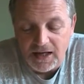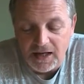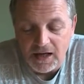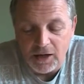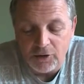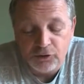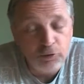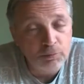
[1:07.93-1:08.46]

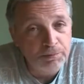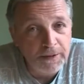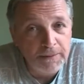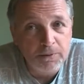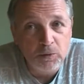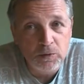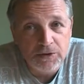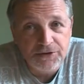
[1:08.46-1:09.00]
Some
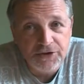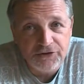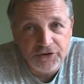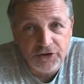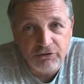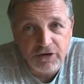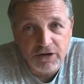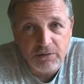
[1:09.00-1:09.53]
people will
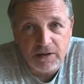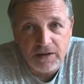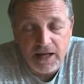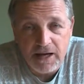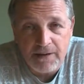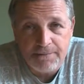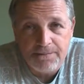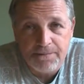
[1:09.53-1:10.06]
disagree with
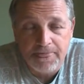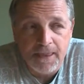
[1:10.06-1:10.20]
that.